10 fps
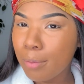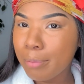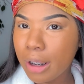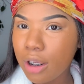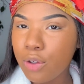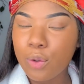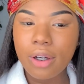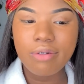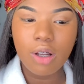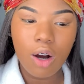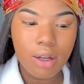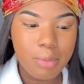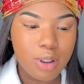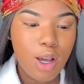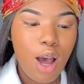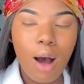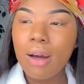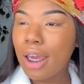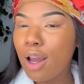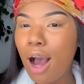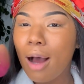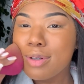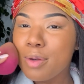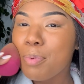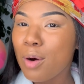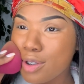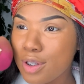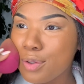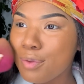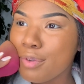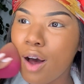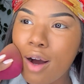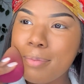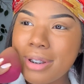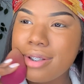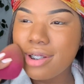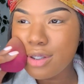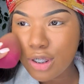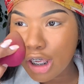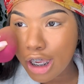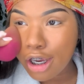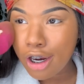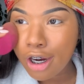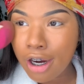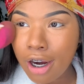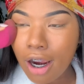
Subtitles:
me doing Vlogmas. Okay, y'all, I was supposed to do Vlogmas this year.